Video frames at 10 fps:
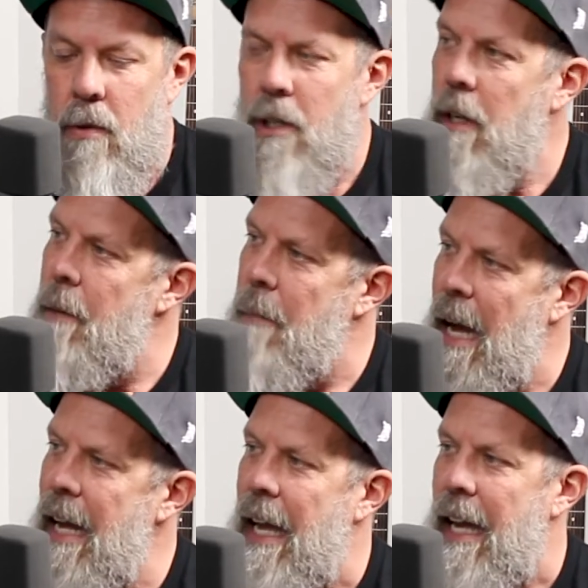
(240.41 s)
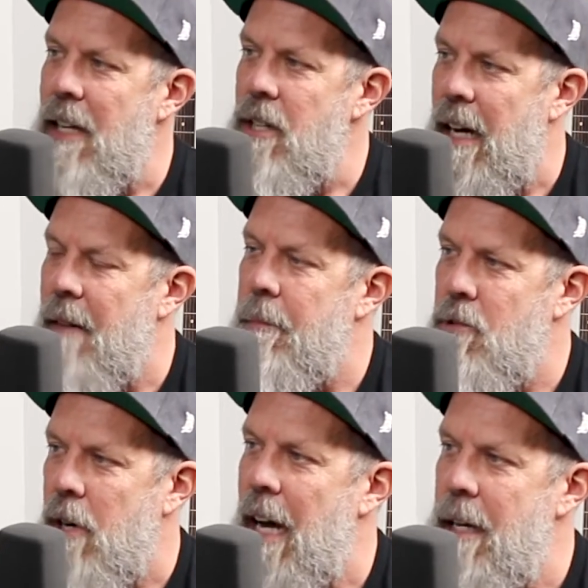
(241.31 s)
when you get my age, and I've
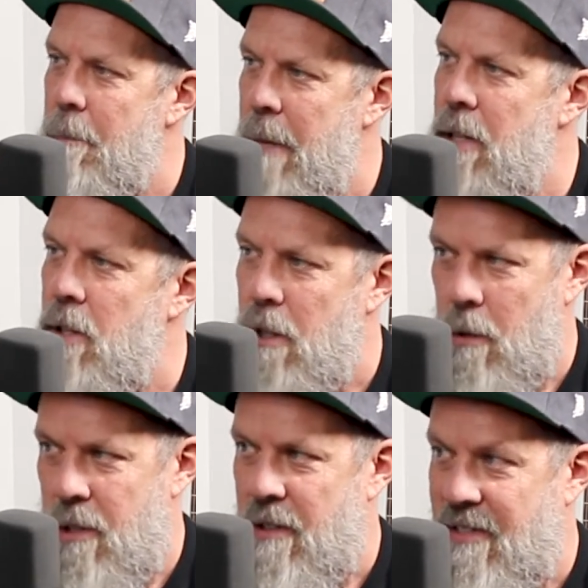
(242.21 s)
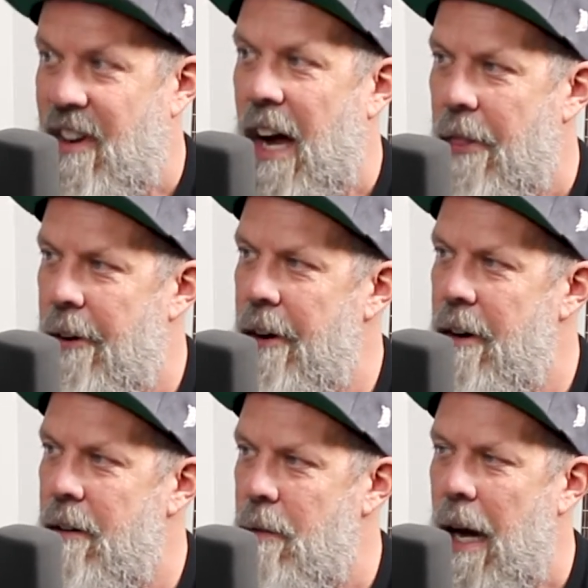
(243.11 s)
tried to mentor you as a father,
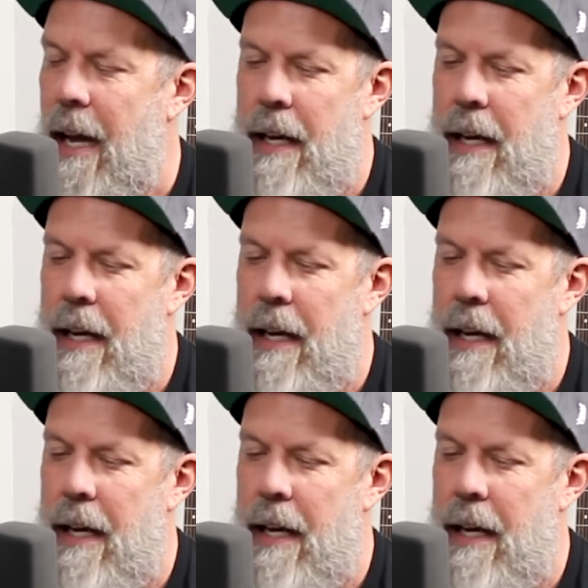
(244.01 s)
right?